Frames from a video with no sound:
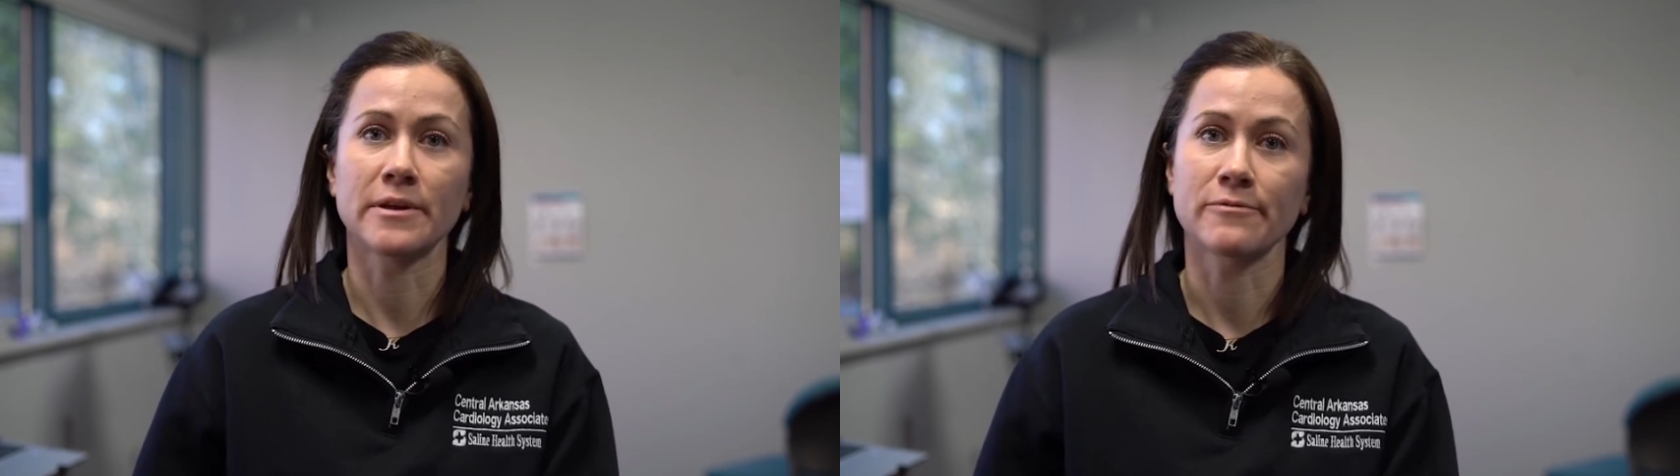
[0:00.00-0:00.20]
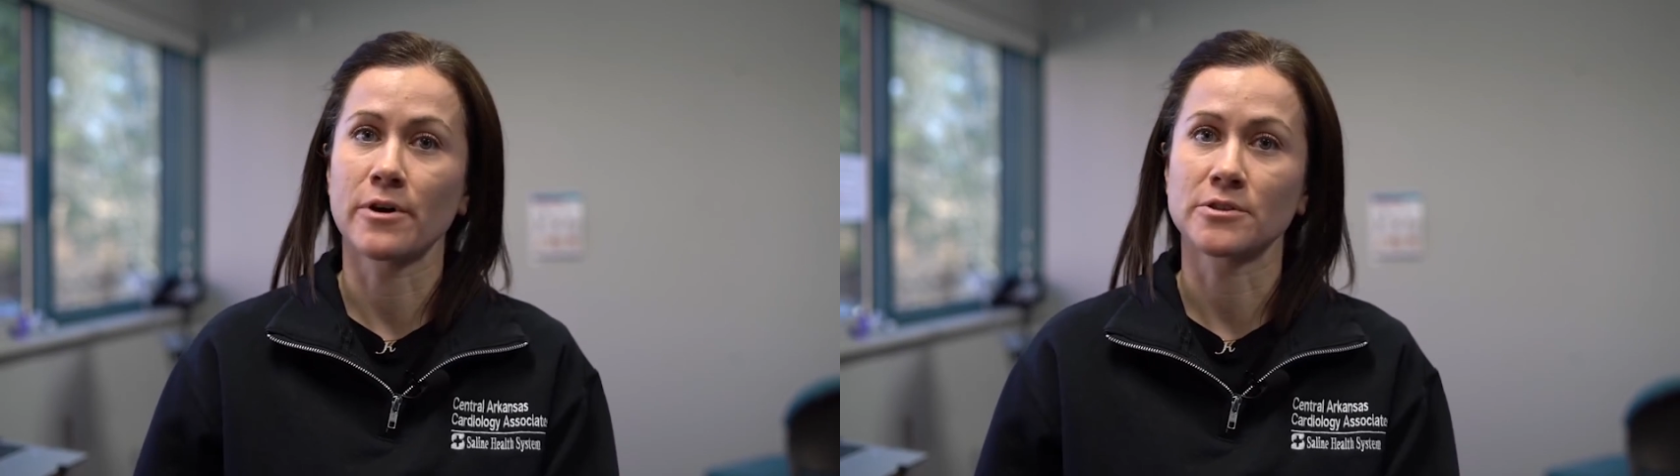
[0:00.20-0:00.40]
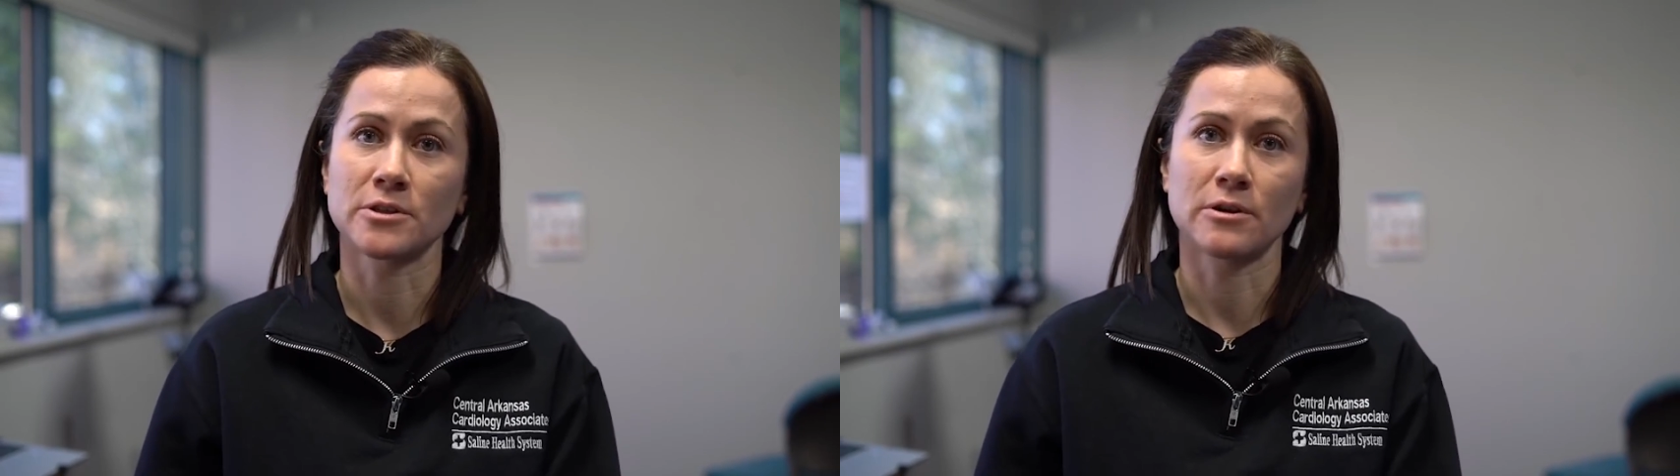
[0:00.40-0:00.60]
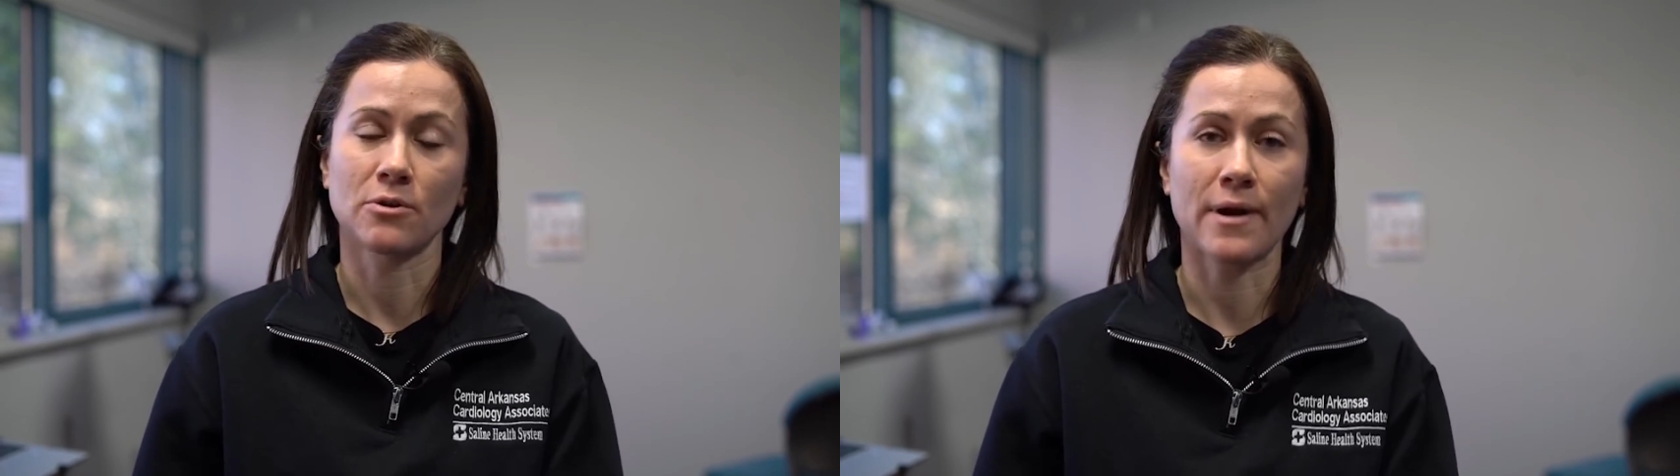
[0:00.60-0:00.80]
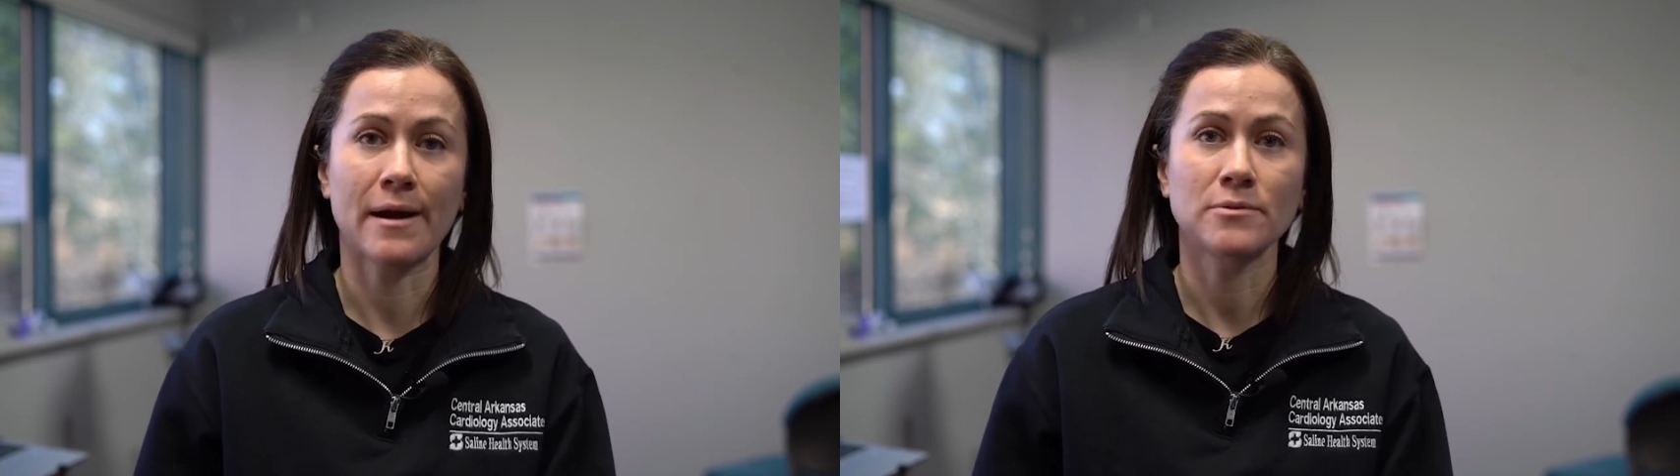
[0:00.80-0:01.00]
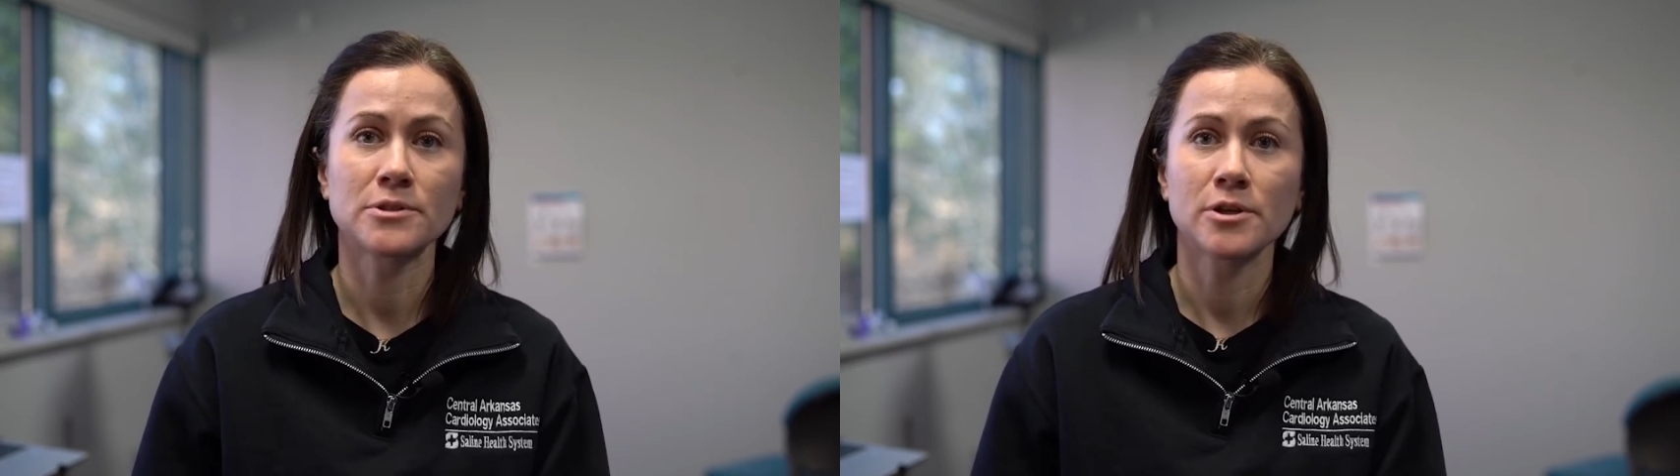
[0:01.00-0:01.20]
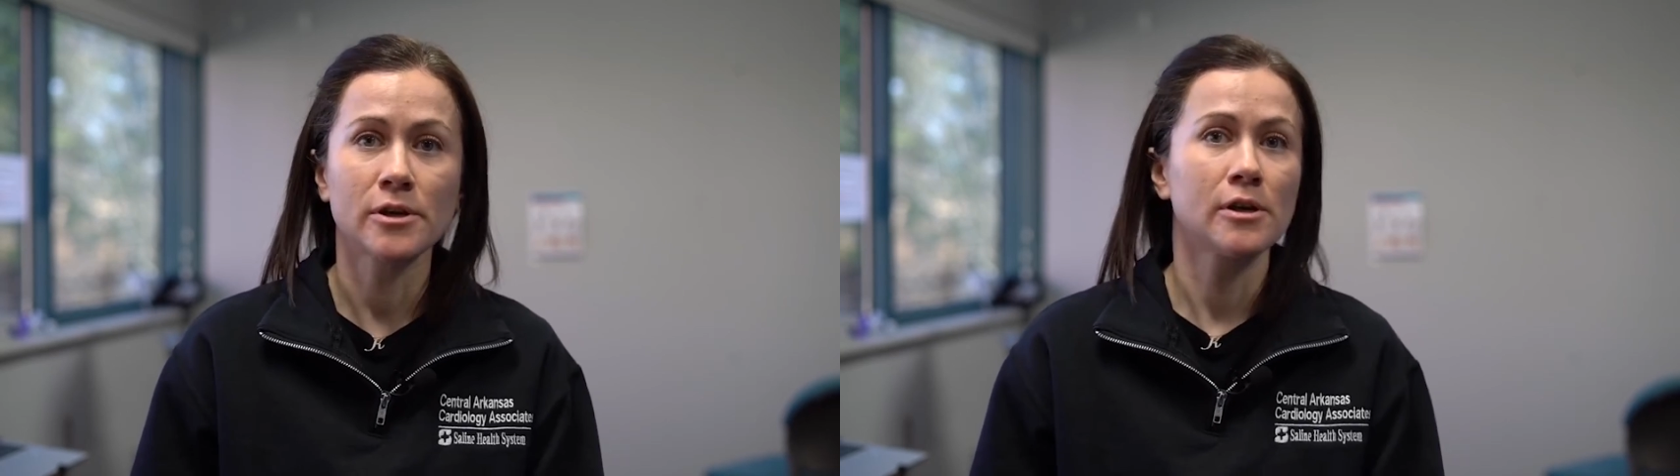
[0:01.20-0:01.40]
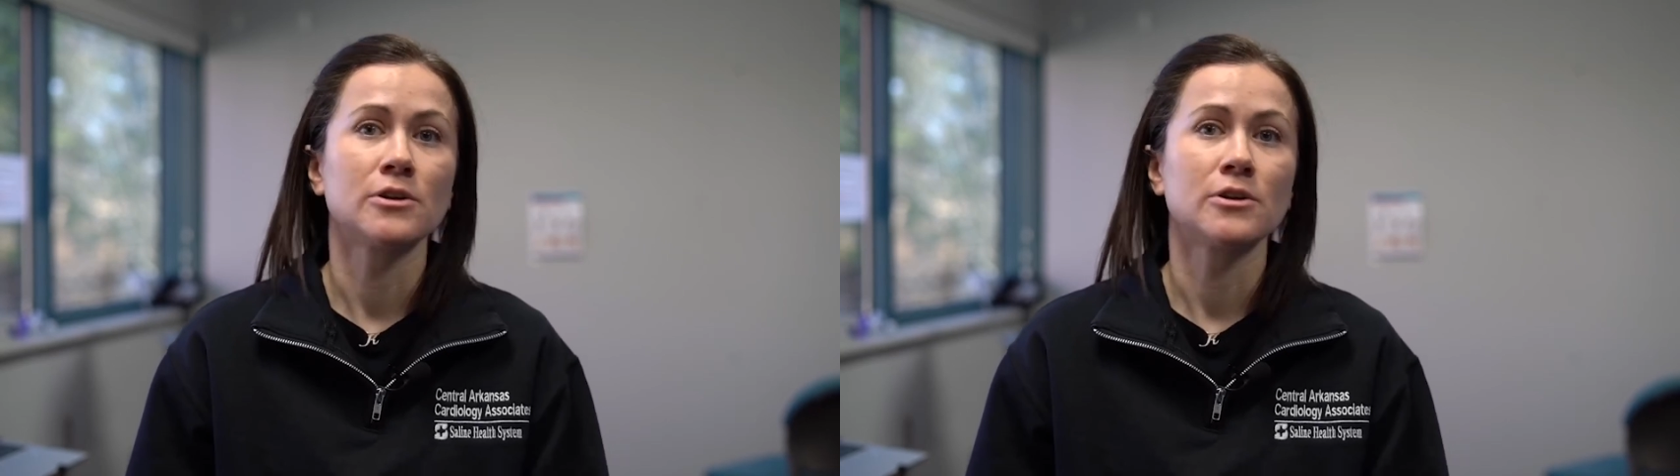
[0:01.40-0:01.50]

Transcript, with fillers: they fall to the ground,